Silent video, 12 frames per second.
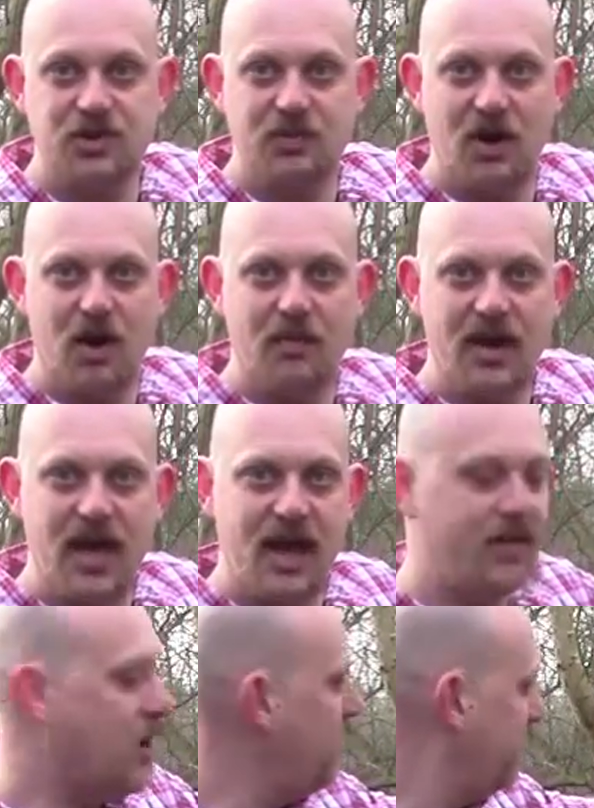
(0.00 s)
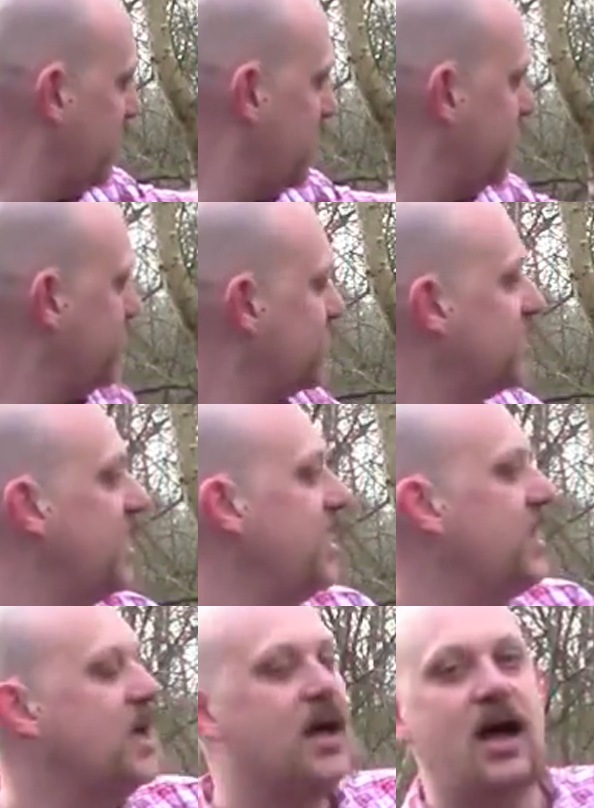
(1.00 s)
behind me here that hopefully you can
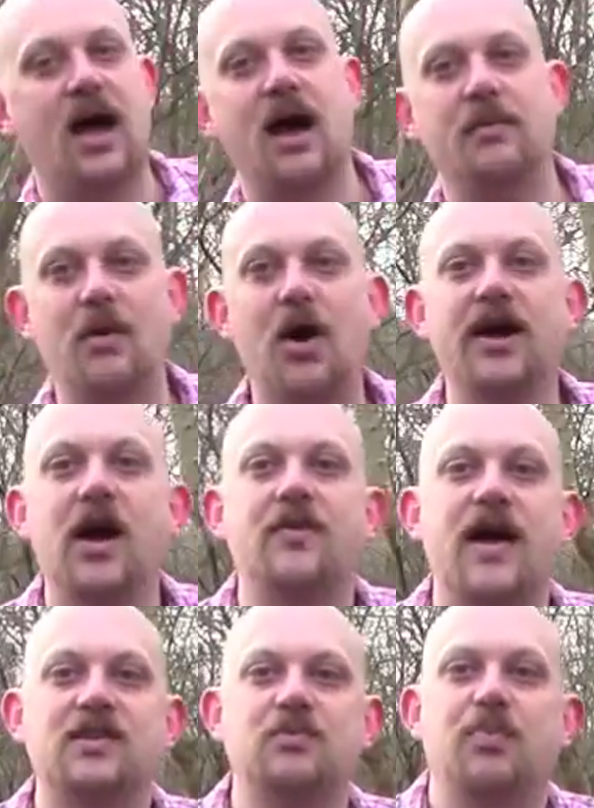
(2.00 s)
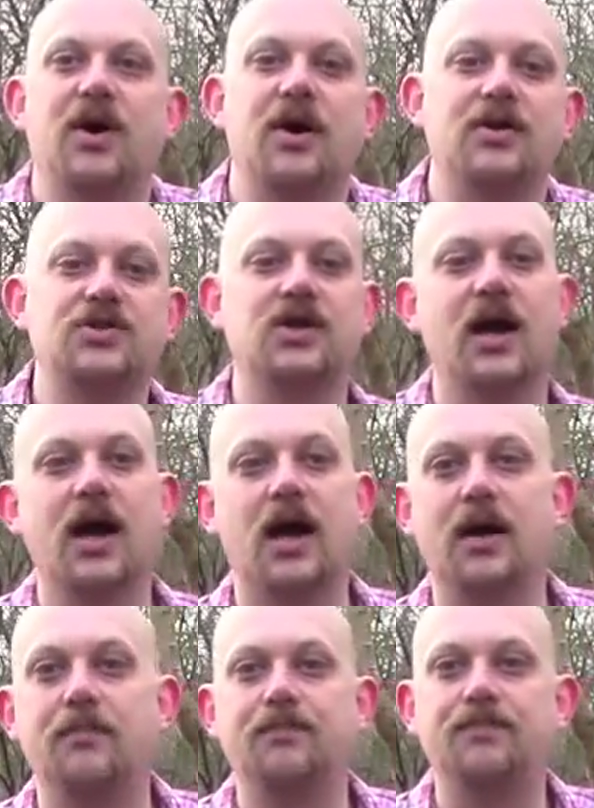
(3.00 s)
see. Now I know that's a birch,
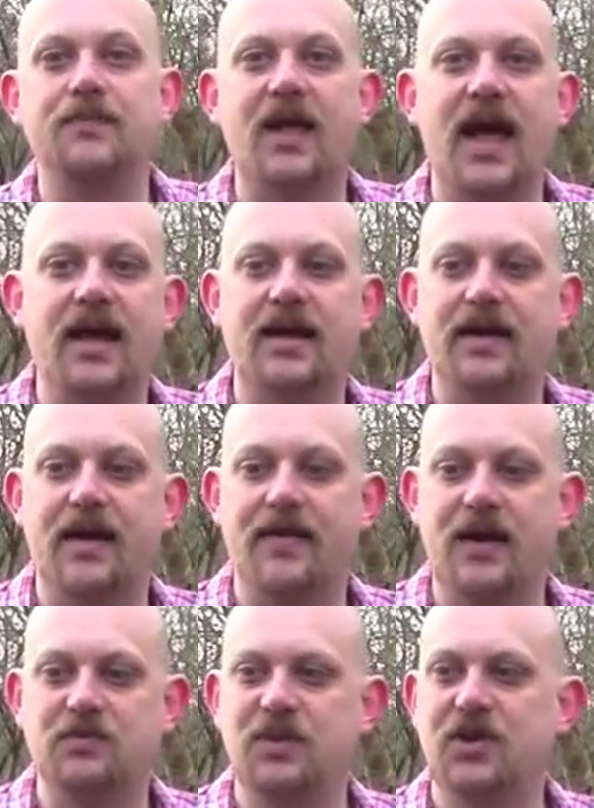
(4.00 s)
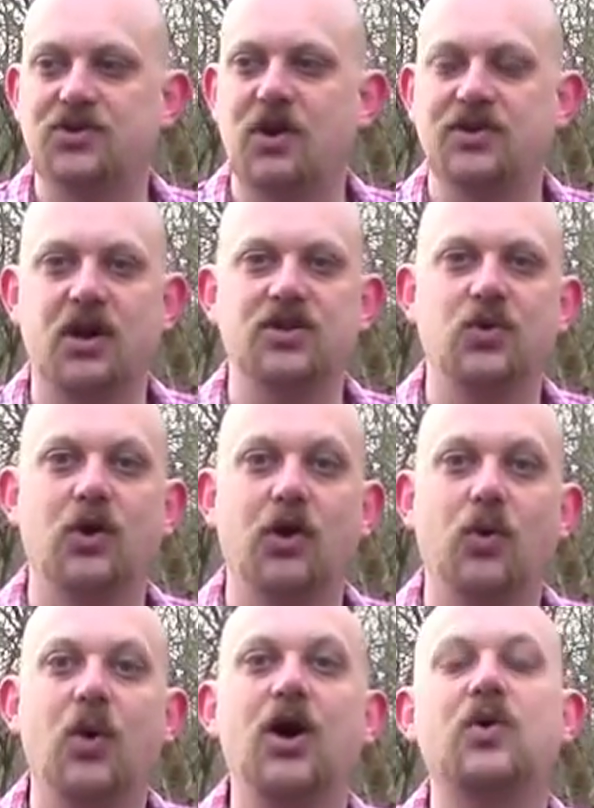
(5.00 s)
and that's because I do a
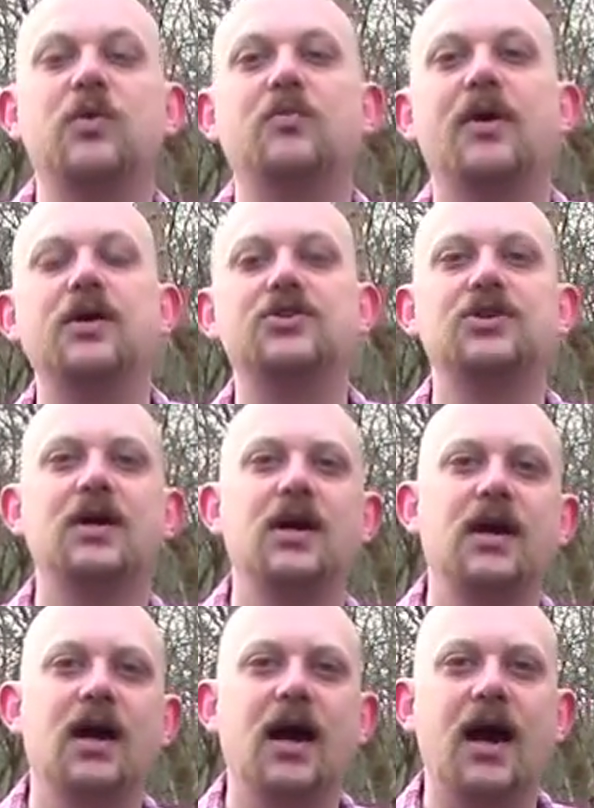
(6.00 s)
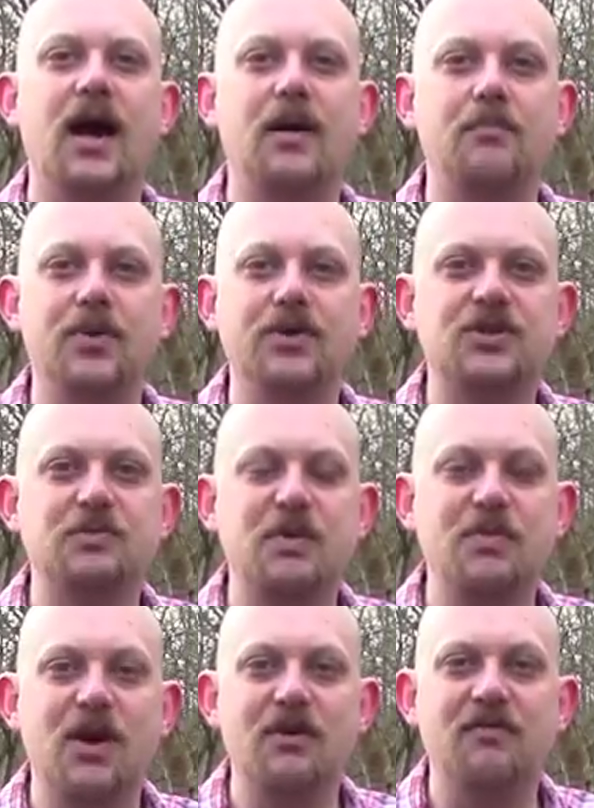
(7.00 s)
lot of work with birch. But to
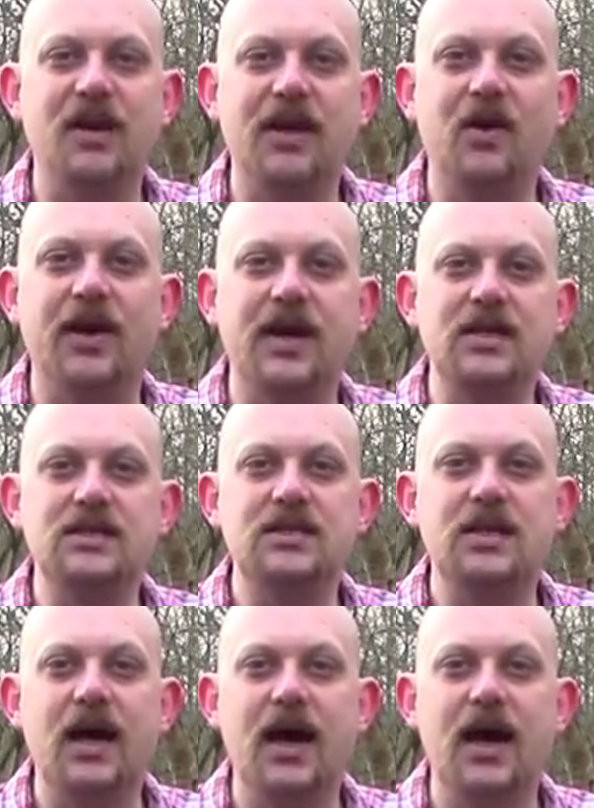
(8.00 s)
be perfectly honest,